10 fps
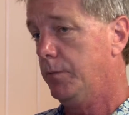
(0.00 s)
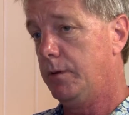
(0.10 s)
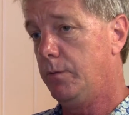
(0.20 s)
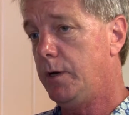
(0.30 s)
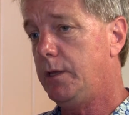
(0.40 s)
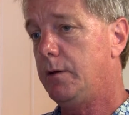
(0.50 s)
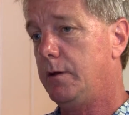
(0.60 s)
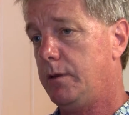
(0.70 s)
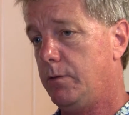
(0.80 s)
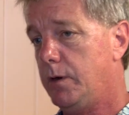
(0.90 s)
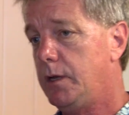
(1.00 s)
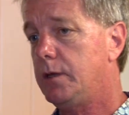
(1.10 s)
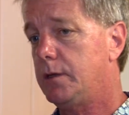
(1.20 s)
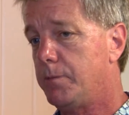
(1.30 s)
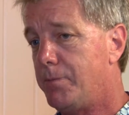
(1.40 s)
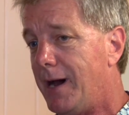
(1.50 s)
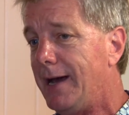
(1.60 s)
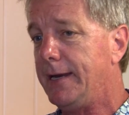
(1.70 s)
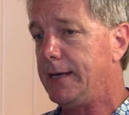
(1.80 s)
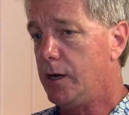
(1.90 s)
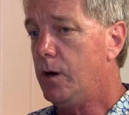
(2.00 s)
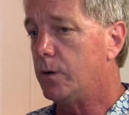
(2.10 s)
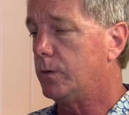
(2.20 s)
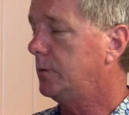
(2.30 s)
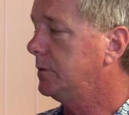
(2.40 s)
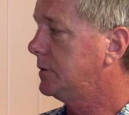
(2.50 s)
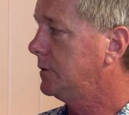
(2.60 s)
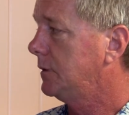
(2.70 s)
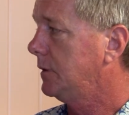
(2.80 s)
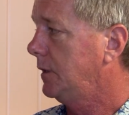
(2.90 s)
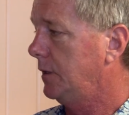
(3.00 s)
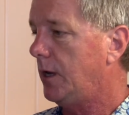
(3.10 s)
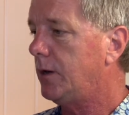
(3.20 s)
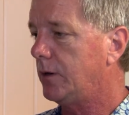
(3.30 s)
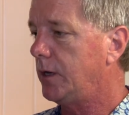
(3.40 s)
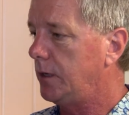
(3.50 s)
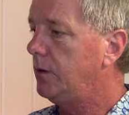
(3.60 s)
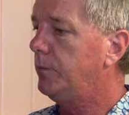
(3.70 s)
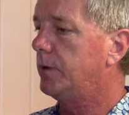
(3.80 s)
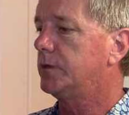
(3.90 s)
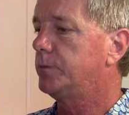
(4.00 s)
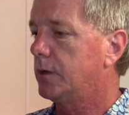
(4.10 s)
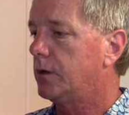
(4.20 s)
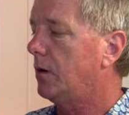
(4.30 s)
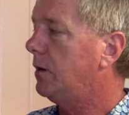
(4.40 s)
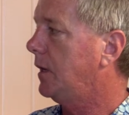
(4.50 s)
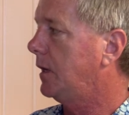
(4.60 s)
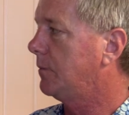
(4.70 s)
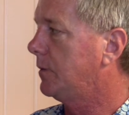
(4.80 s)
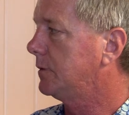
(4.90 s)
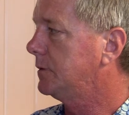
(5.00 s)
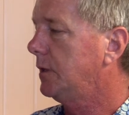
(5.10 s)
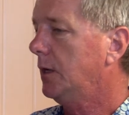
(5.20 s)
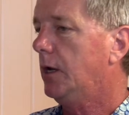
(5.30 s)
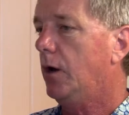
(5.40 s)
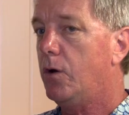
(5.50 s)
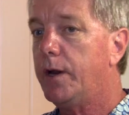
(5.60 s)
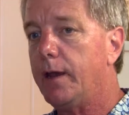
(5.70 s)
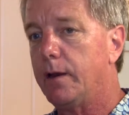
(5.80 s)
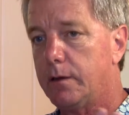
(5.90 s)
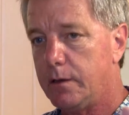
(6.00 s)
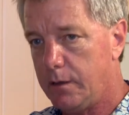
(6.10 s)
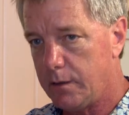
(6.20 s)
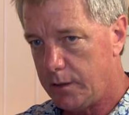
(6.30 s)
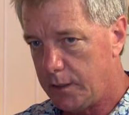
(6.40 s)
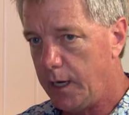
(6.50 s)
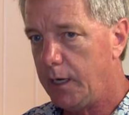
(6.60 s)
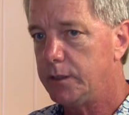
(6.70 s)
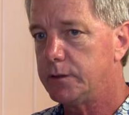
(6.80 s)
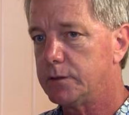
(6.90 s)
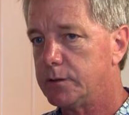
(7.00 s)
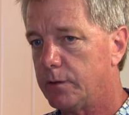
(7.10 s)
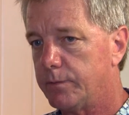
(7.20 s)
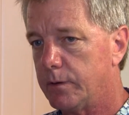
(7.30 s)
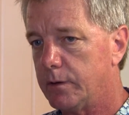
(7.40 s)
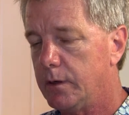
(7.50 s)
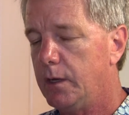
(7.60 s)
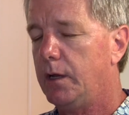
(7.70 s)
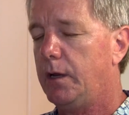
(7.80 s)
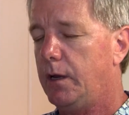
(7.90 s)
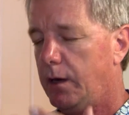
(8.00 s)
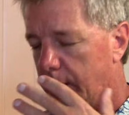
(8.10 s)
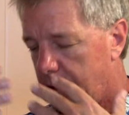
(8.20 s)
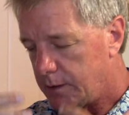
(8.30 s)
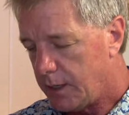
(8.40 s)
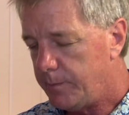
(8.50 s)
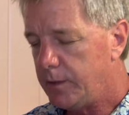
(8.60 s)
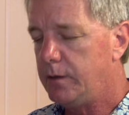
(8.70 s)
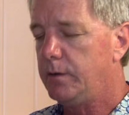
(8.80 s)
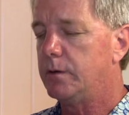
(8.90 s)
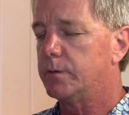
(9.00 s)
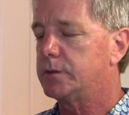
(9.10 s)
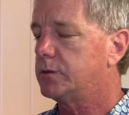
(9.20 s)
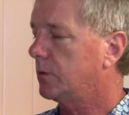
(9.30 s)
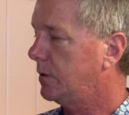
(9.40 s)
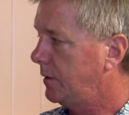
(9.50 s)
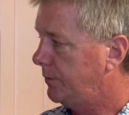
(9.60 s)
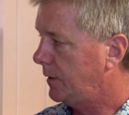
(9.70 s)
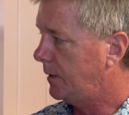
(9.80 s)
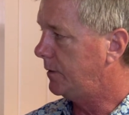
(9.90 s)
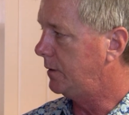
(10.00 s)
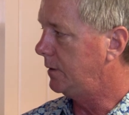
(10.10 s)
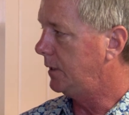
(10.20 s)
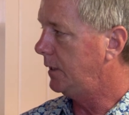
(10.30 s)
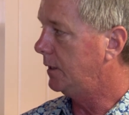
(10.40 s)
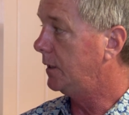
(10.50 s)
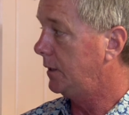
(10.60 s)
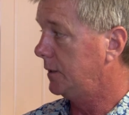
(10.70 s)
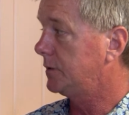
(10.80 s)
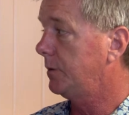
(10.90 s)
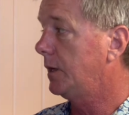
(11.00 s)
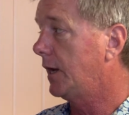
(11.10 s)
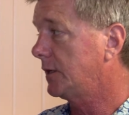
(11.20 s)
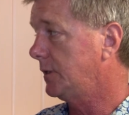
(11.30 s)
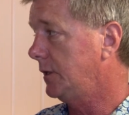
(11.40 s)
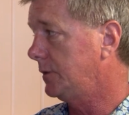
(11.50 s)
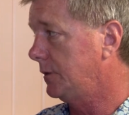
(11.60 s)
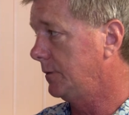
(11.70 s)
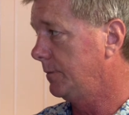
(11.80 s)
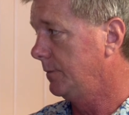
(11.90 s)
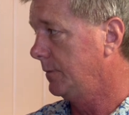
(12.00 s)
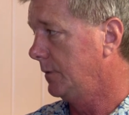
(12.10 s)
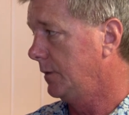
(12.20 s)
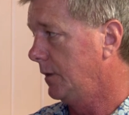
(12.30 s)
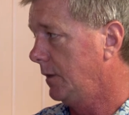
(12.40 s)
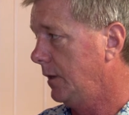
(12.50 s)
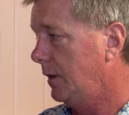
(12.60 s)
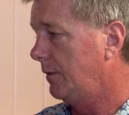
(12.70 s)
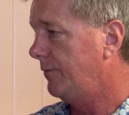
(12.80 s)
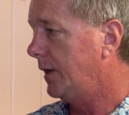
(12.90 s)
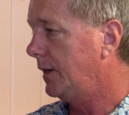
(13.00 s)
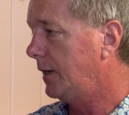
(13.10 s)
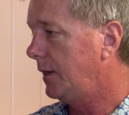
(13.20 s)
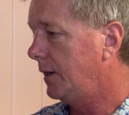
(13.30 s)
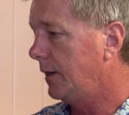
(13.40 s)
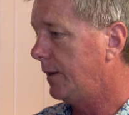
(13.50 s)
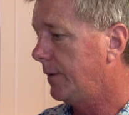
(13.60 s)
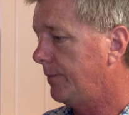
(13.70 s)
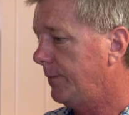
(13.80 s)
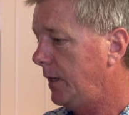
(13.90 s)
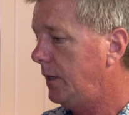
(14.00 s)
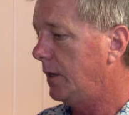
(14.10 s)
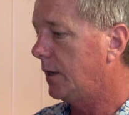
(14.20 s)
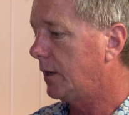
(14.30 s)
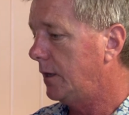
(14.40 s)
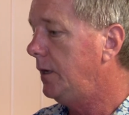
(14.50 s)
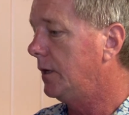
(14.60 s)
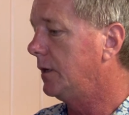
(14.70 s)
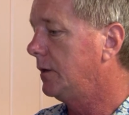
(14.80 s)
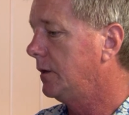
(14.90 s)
The way that the body knows, not only in humans but in all animals, okay, the danger's over. Time to do the restorative, time to do the healing is relaxation, and finally healing.